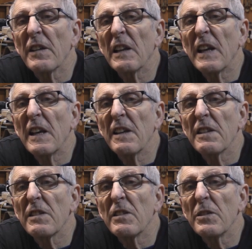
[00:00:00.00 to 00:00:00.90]
the
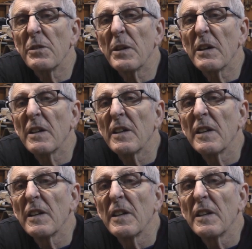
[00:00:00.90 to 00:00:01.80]
lathe to
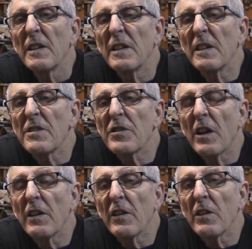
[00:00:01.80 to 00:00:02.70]

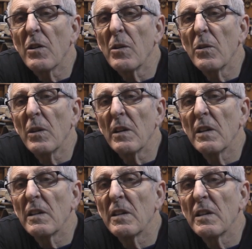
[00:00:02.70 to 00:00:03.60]
start your
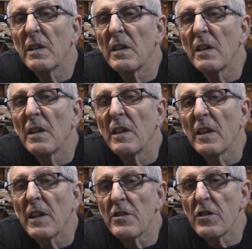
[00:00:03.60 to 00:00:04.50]
hole.
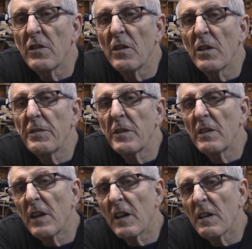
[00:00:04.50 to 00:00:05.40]
Because you know, if you
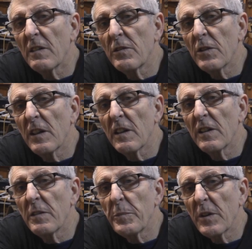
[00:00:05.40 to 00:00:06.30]
take a drill
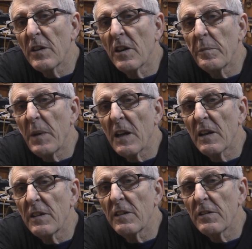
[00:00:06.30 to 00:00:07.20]
and you put it on
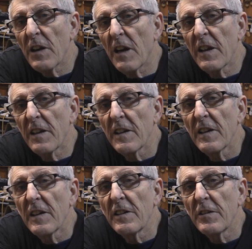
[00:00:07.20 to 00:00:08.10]
metal and you try to
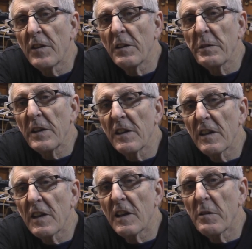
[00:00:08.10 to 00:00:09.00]
drill with it,
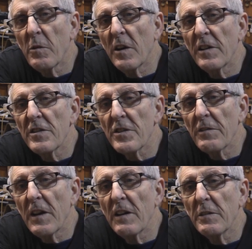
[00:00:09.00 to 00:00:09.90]
it kind of wanders
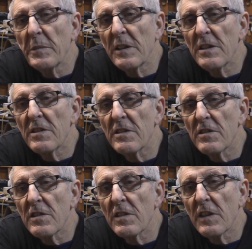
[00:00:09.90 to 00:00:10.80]
around. But this
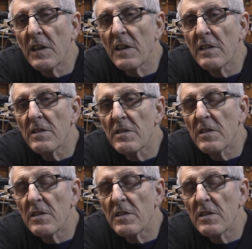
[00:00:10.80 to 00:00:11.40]
is thick and